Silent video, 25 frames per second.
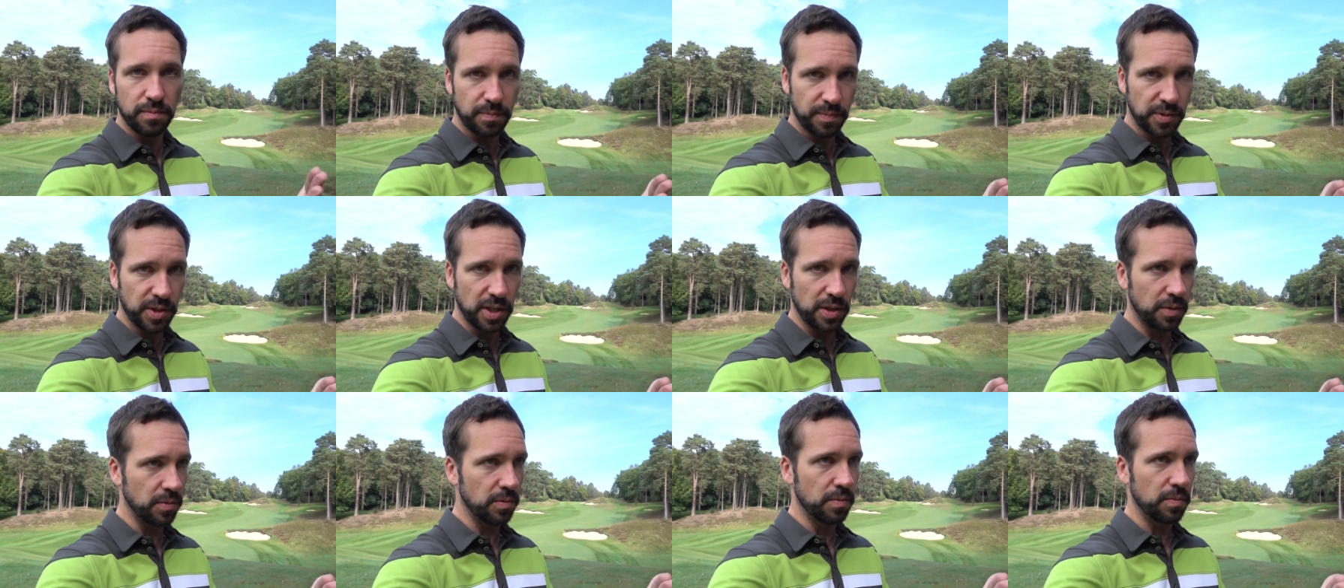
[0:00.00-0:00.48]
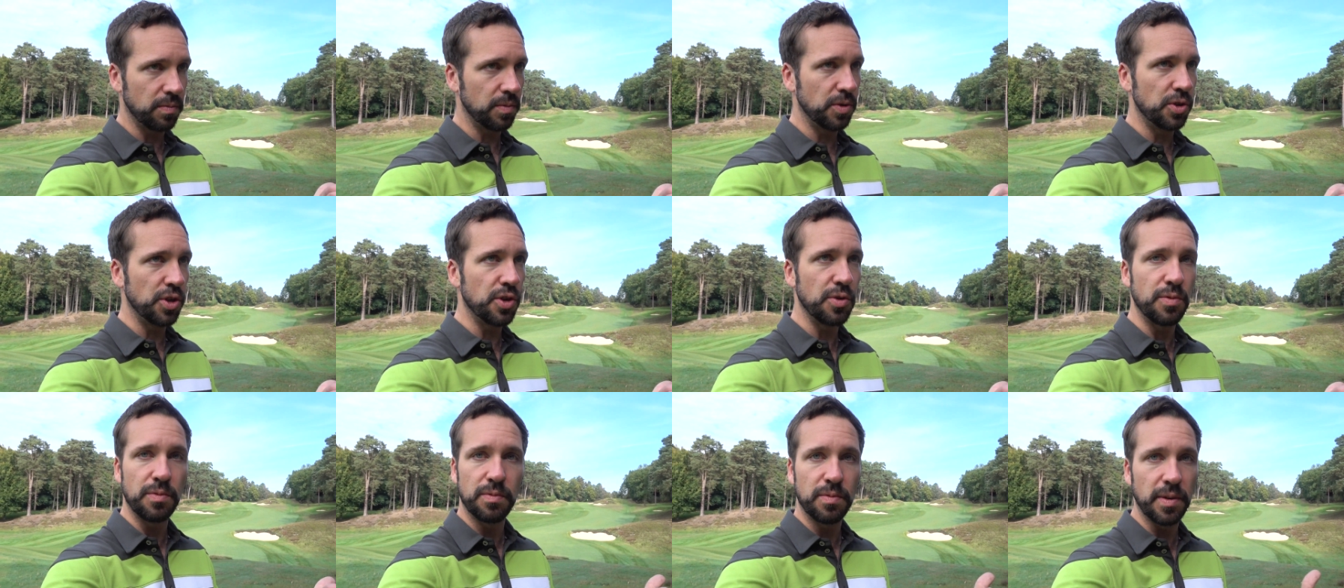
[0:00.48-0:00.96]
so a
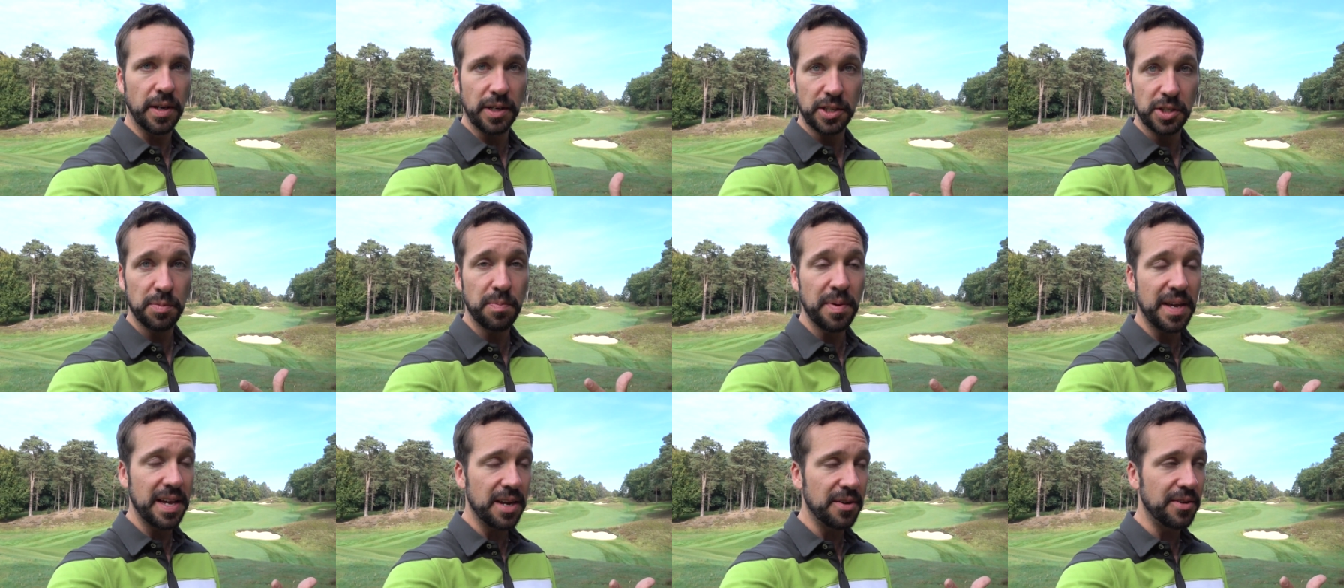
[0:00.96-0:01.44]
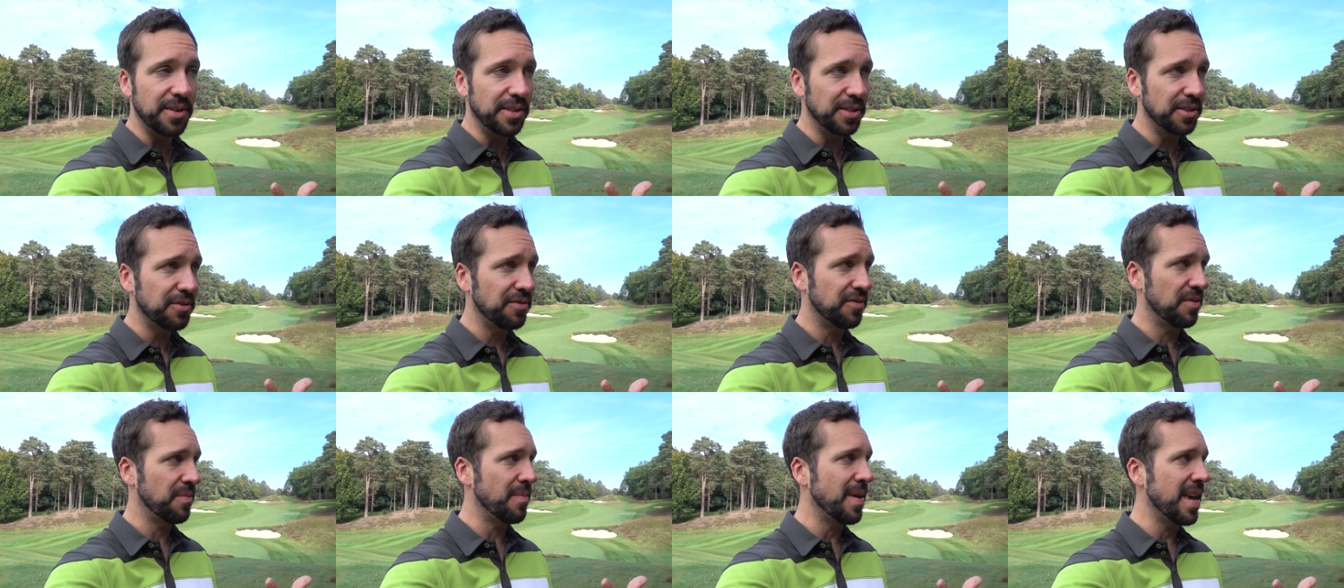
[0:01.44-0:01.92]
new
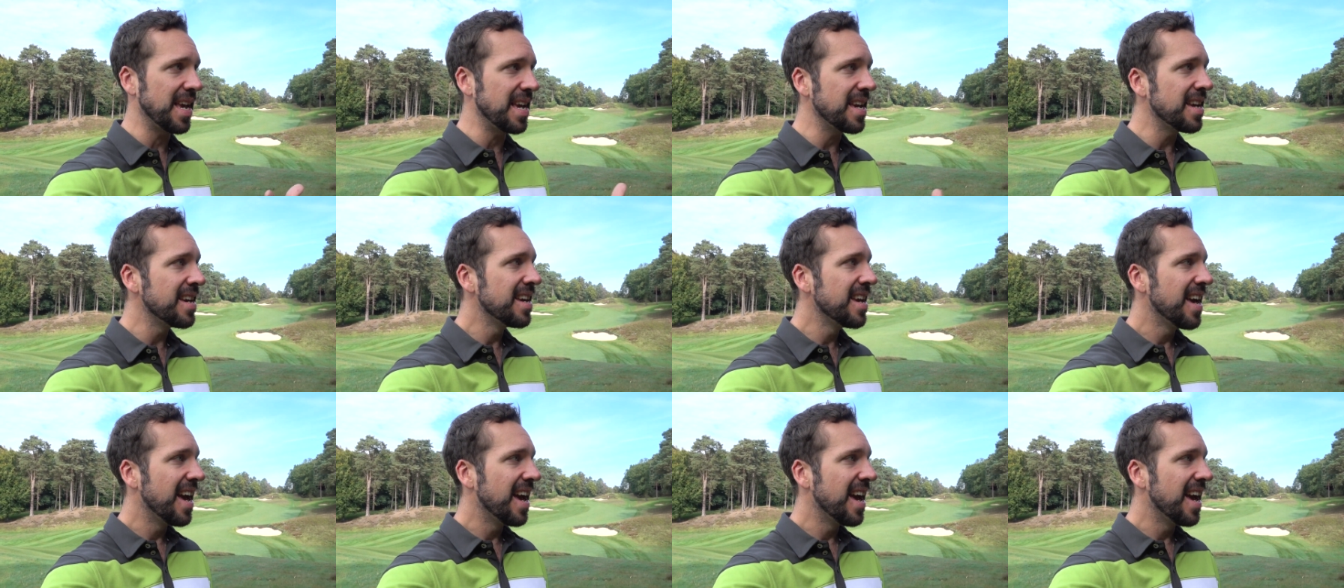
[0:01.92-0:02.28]
experience for me.